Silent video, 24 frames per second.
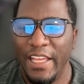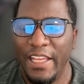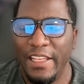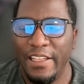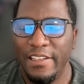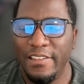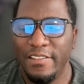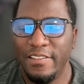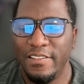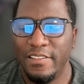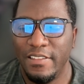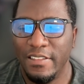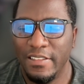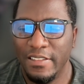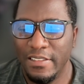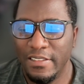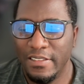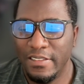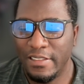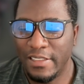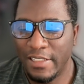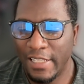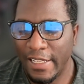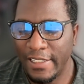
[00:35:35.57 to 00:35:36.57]
And
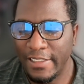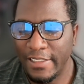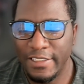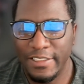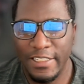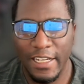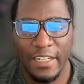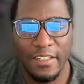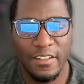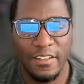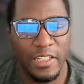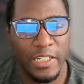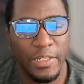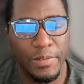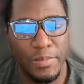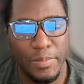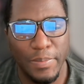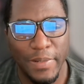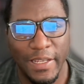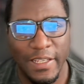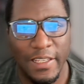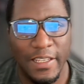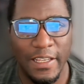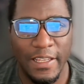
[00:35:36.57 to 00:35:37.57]
like the doctor
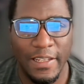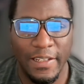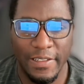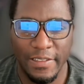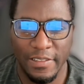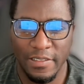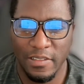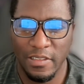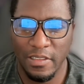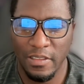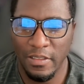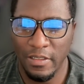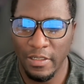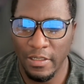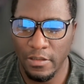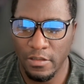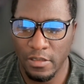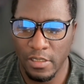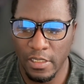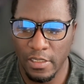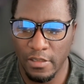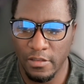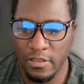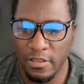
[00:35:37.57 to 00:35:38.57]
comes back in
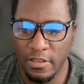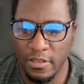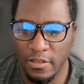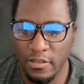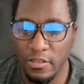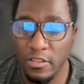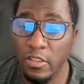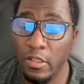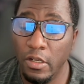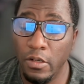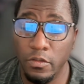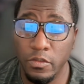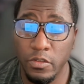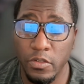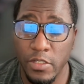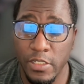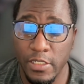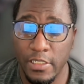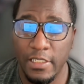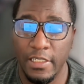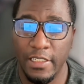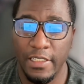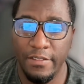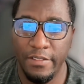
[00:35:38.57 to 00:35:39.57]
and tells her,
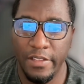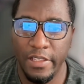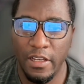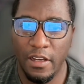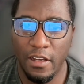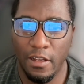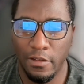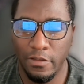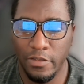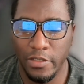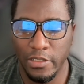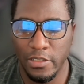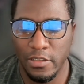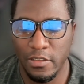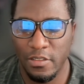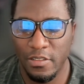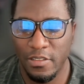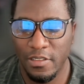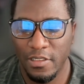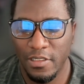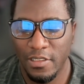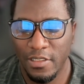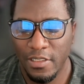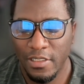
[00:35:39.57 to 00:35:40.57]
you need to leave the
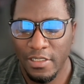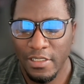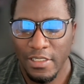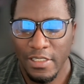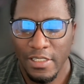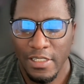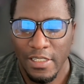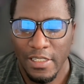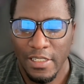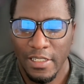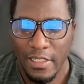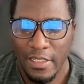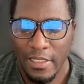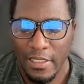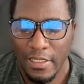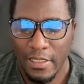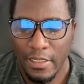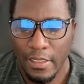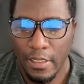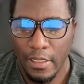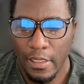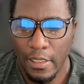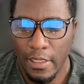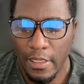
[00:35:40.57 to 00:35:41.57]
office.
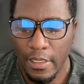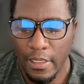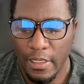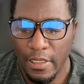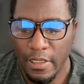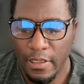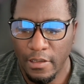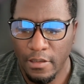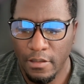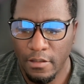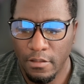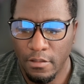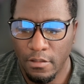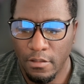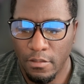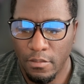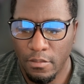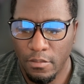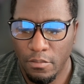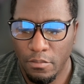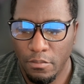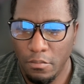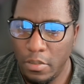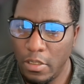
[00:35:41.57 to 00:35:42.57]
And
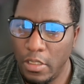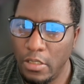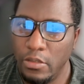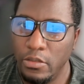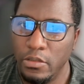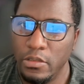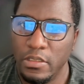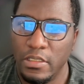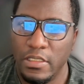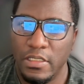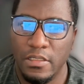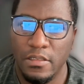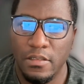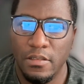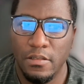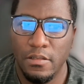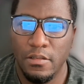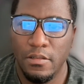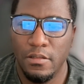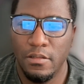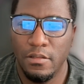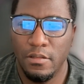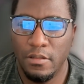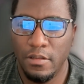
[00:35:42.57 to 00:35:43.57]
bro,
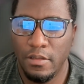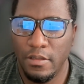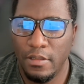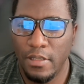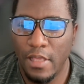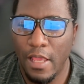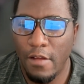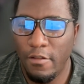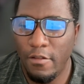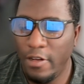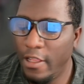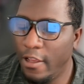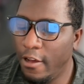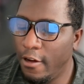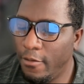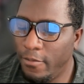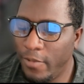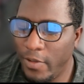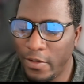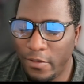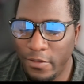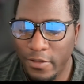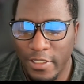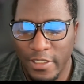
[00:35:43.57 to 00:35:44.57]
I
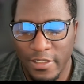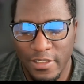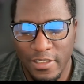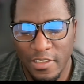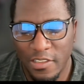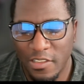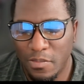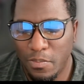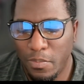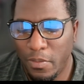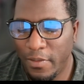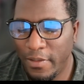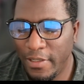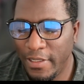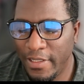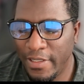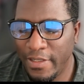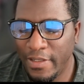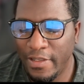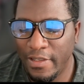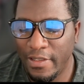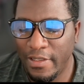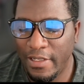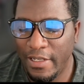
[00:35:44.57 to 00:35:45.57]
really hope we don't get to this
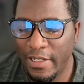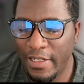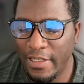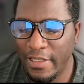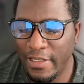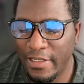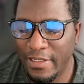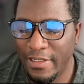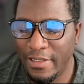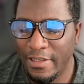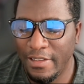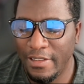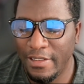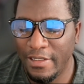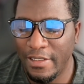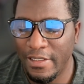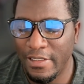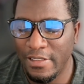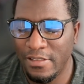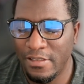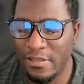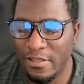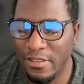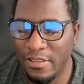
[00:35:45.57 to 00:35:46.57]
point. Like,
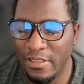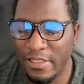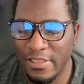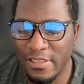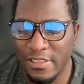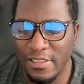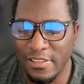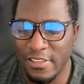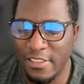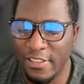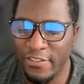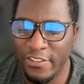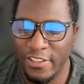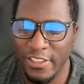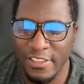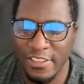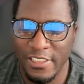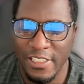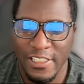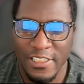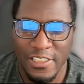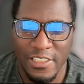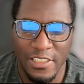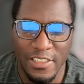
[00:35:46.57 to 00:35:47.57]
as a
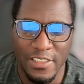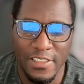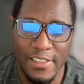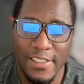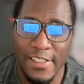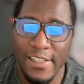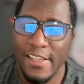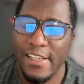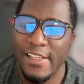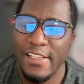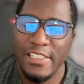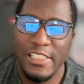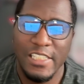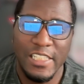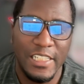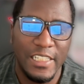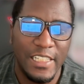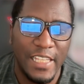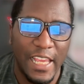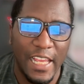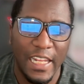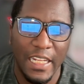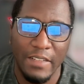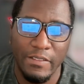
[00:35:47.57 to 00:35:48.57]
civilization,
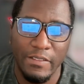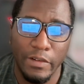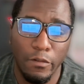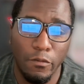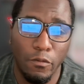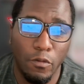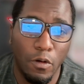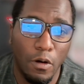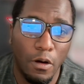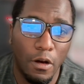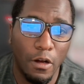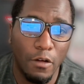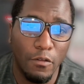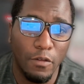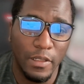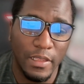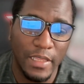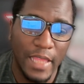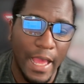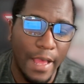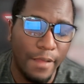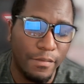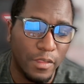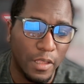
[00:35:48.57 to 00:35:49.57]
she can't even
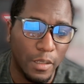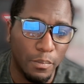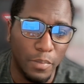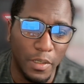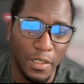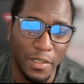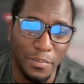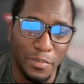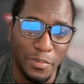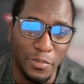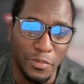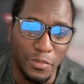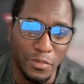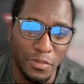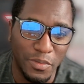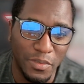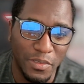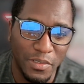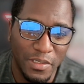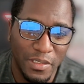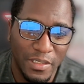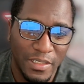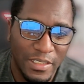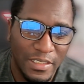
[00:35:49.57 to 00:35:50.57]
walk without the
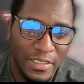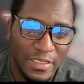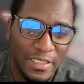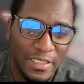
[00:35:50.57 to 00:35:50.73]
bubble